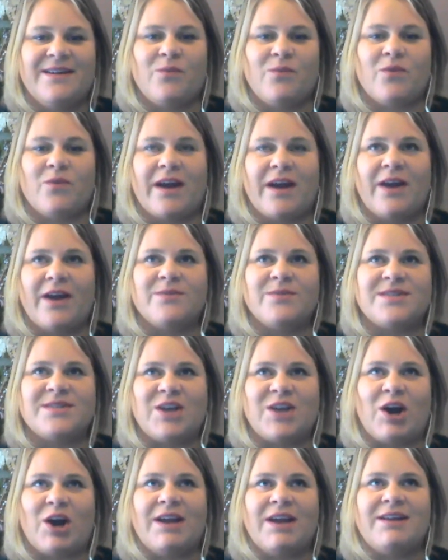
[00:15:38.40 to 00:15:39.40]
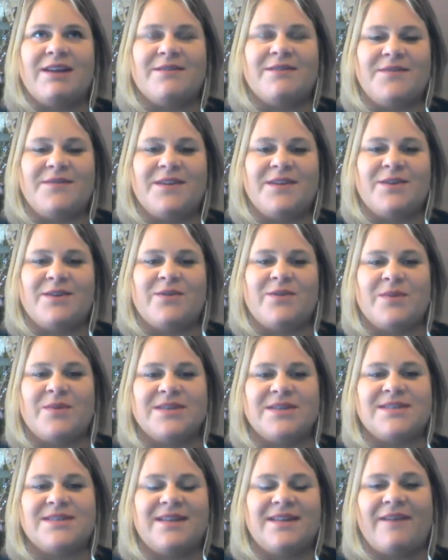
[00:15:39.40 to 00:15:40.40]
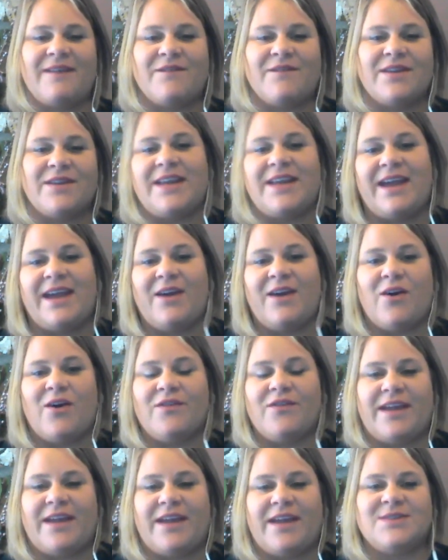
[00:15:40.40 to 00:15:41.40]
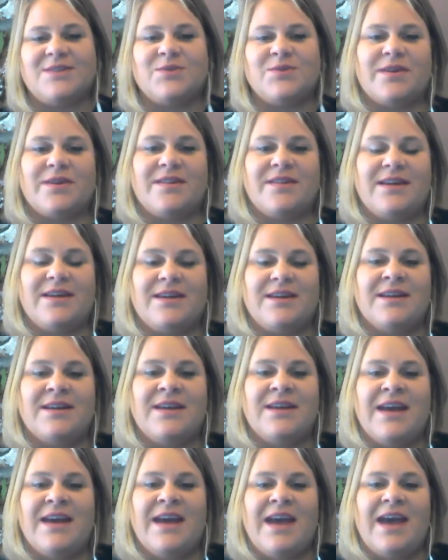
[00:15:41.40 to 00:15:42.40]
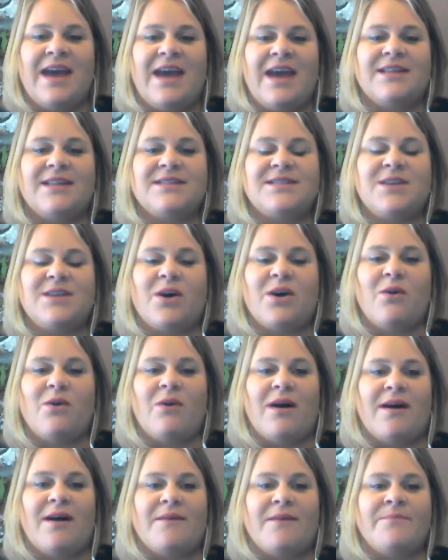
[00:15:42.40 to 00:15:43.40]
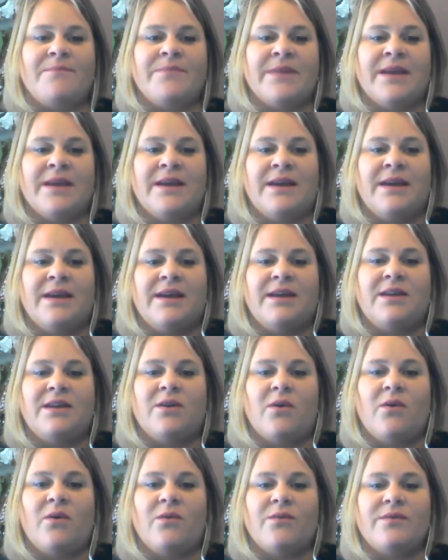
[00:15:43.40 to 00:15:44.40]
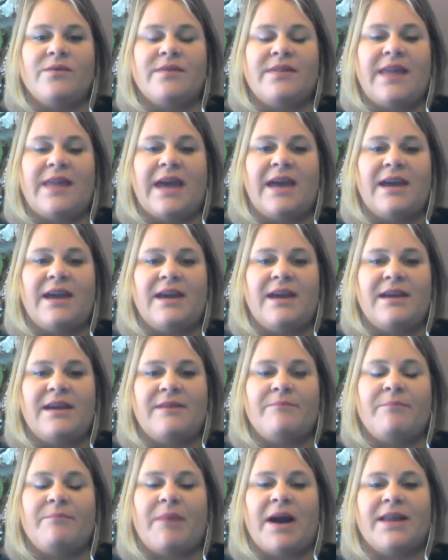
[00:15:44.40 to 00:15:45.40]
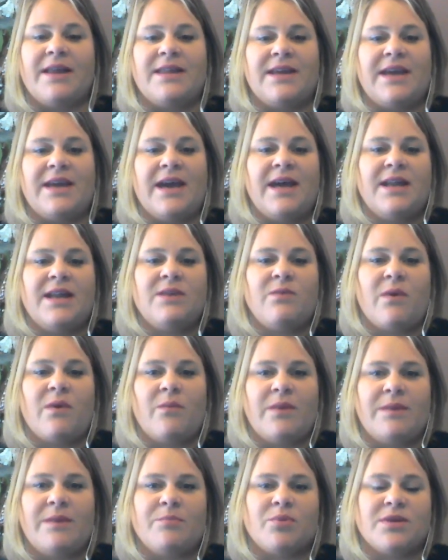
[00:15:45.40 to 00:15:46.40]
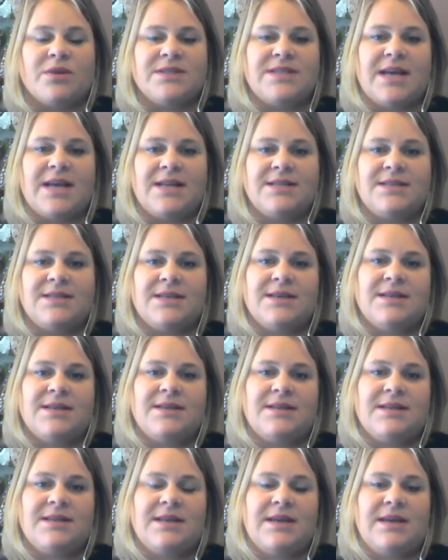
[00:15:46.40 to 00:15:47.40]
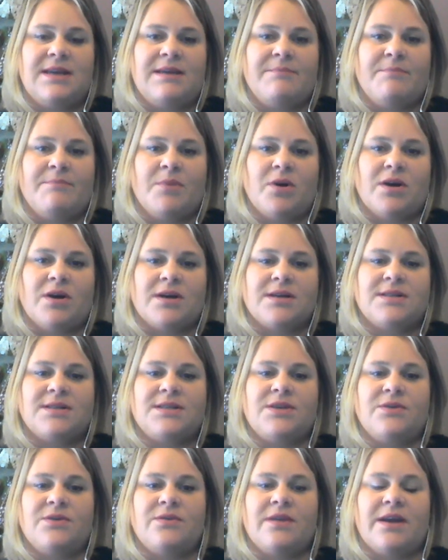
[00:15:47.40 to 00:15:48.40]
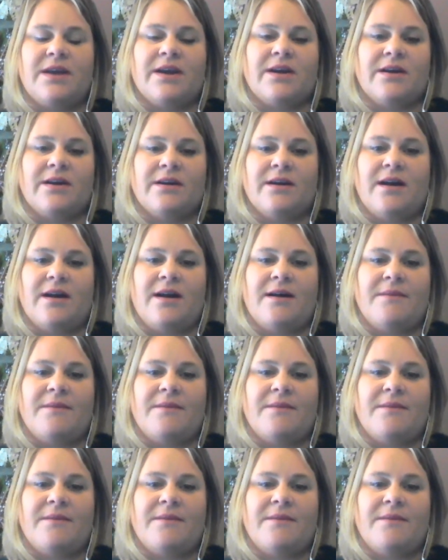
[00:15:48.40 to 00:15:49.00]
were outside of, you know, it wasn't every day, all day sort of thing. And so, you know, they, by the end, when we presented the book to their